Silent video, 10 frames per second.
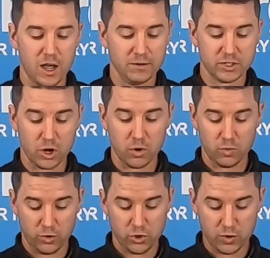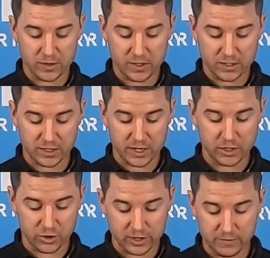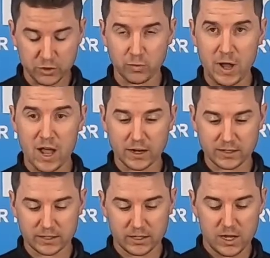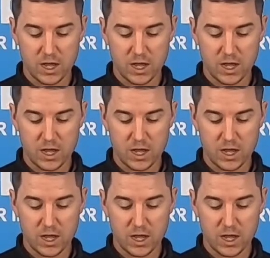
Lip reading: So you get these in your individual box.